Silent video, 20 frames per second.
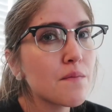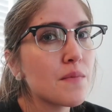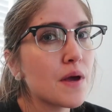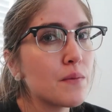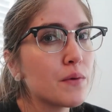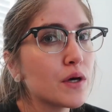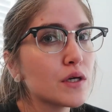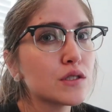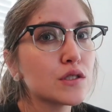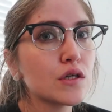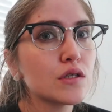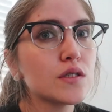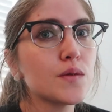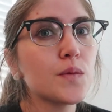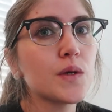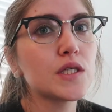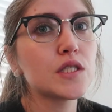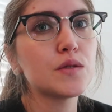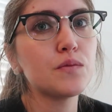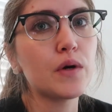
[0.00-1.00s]
Maybe I'll start
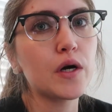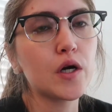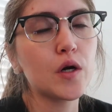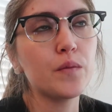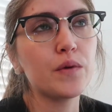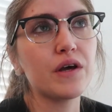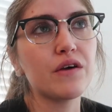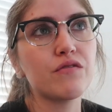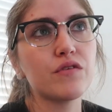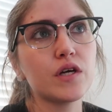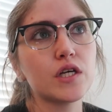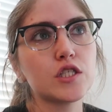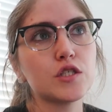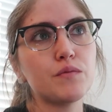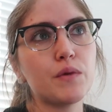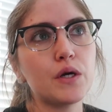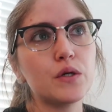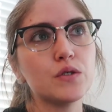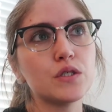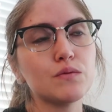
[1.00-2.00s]
something tomorrow, but I feel like
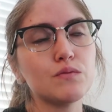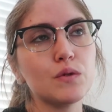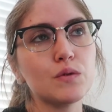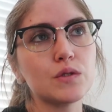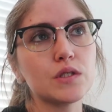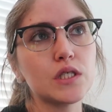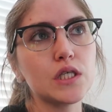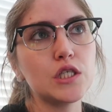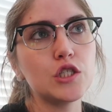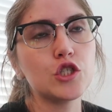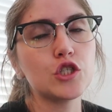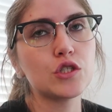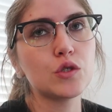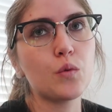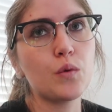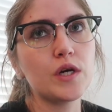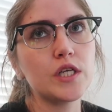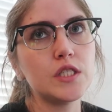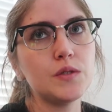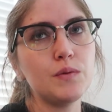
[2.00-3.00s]
tomorrow is mostly
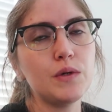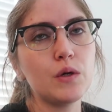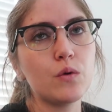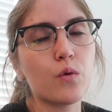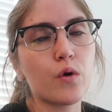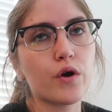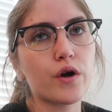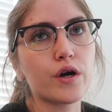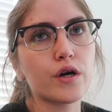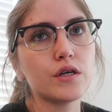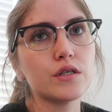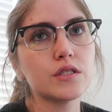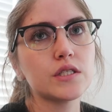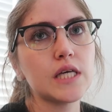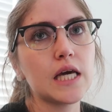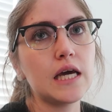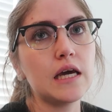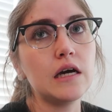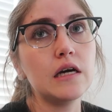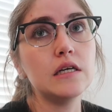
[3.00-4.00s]
just going to be orders
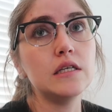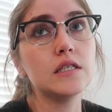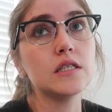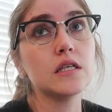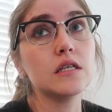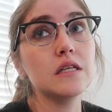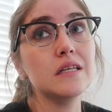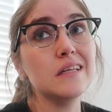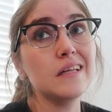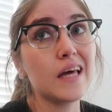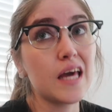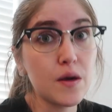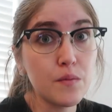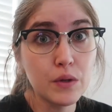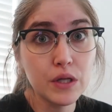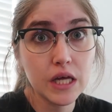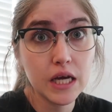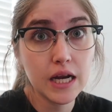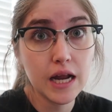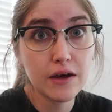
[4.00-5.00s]
and
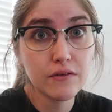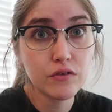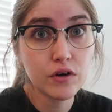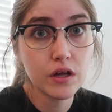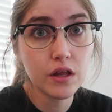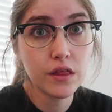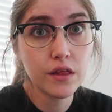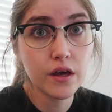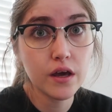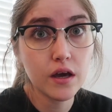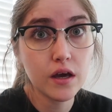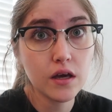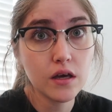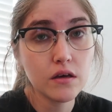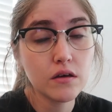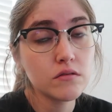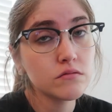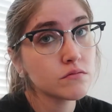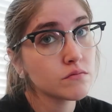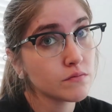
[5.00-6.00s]
labeling
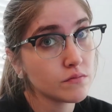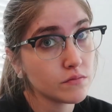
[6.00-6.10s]
everything.